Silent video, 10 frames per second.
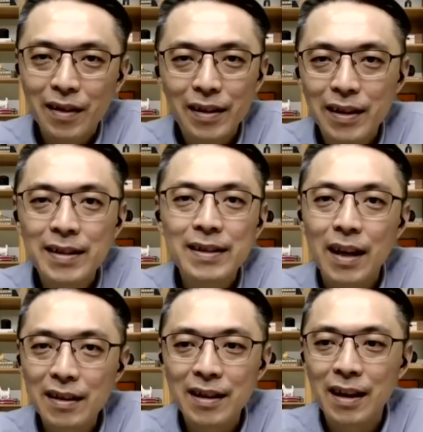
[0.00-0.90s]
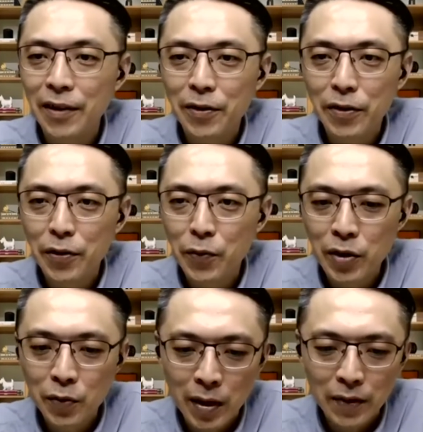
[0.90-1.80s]
it sucks, you
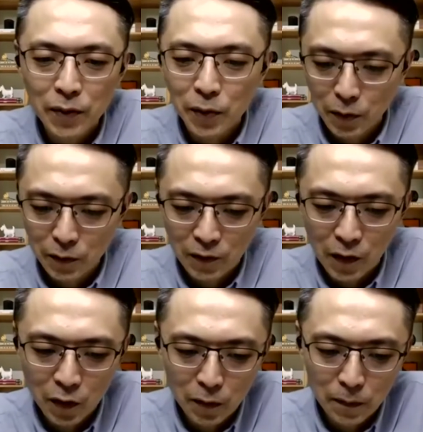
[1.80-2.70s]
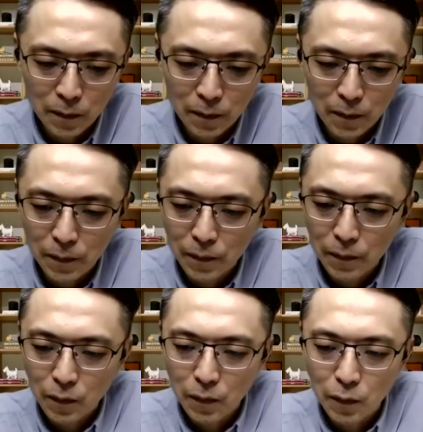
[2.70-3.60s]
wouldn't want to follow
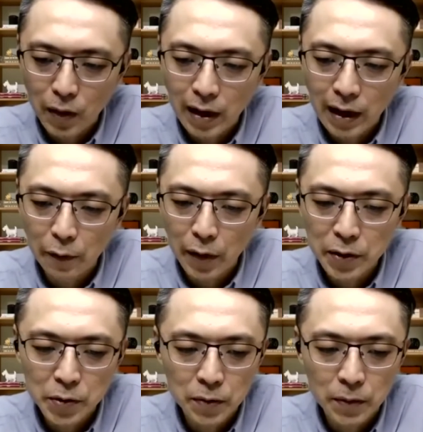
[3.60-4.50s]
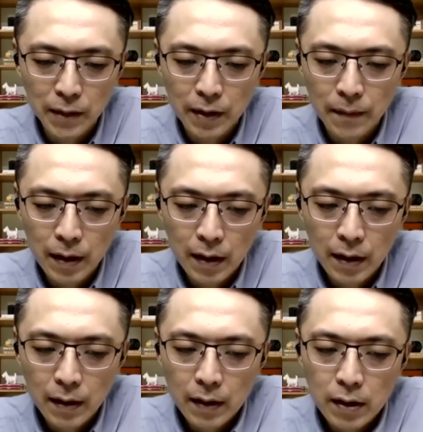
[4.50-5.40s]
what I went through. Yeah.
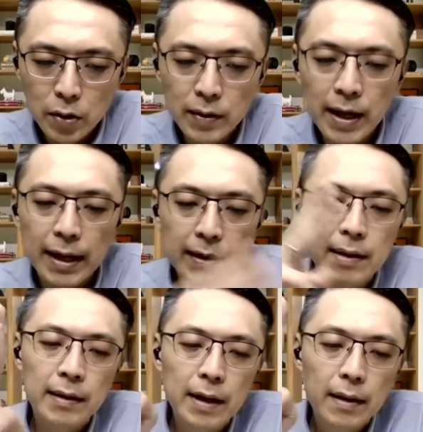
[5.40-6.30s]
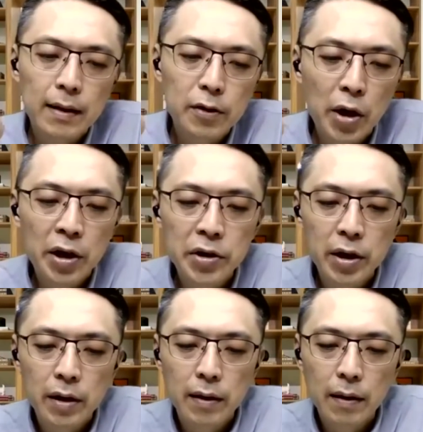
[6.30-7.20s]
So that is a third
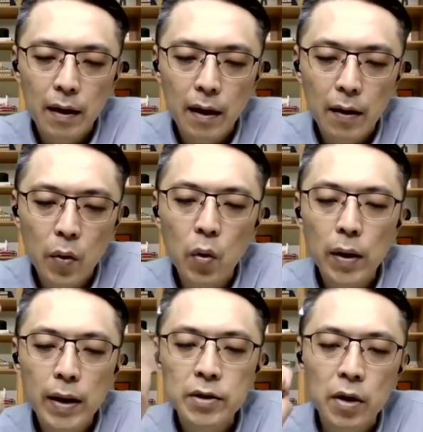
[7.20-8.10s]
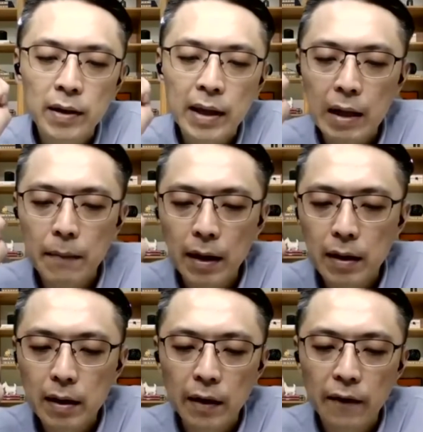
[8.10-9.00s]
strategy. Who is your target
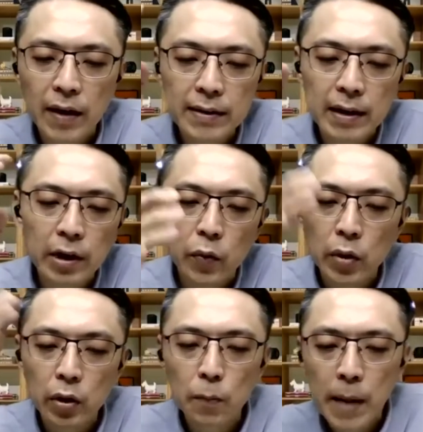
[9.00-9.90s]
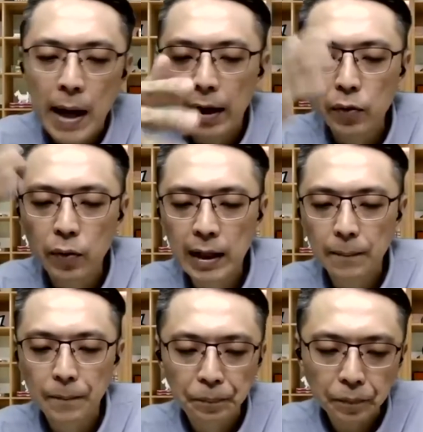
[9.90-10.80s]
market if let's say you were to buy to keep?
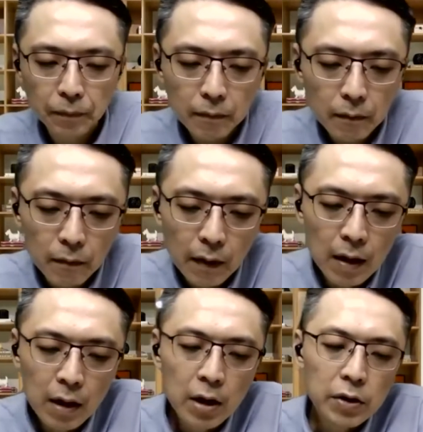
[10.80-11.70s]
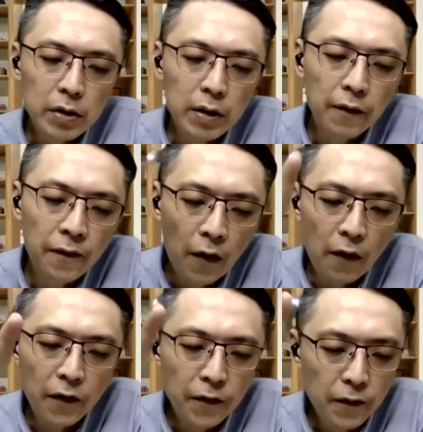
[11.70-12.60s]
So the
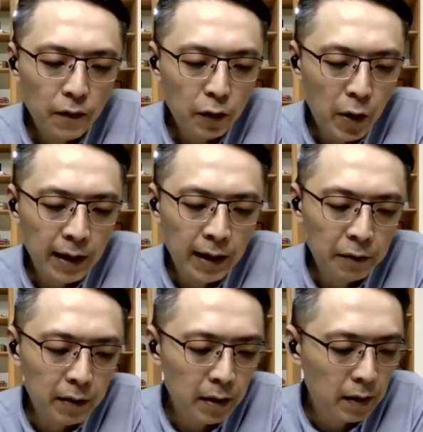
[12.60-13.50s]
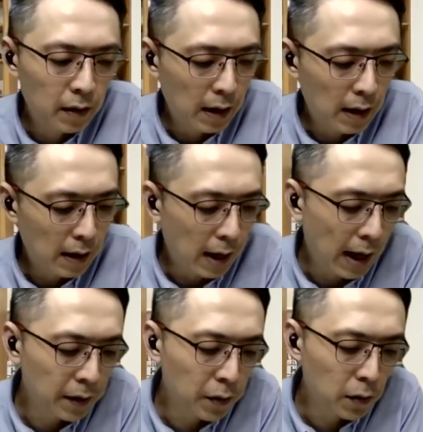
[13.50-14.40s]
fourth criteria,
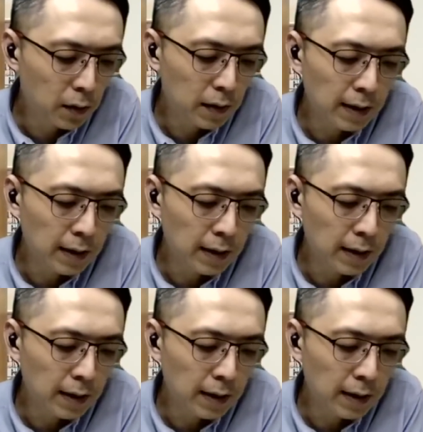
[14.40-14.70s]
are you the